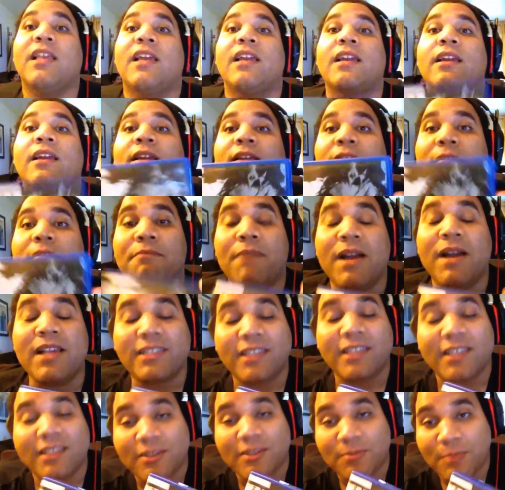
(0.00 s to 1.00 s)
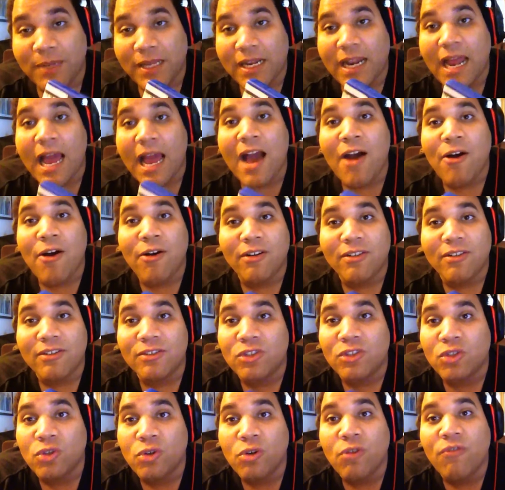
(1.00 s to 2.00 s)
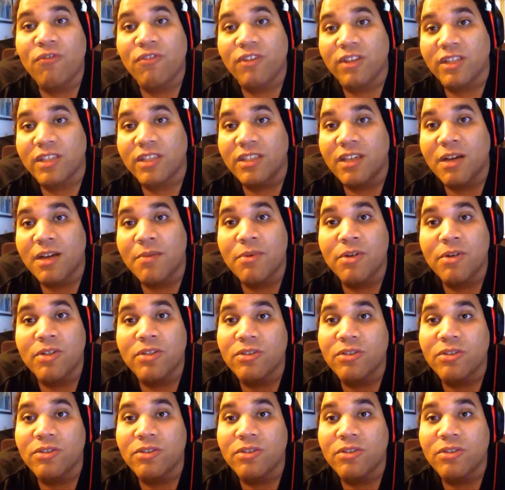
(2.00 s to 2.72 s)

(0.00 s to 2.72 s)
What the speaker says: Like, my son's been out of school for the summer,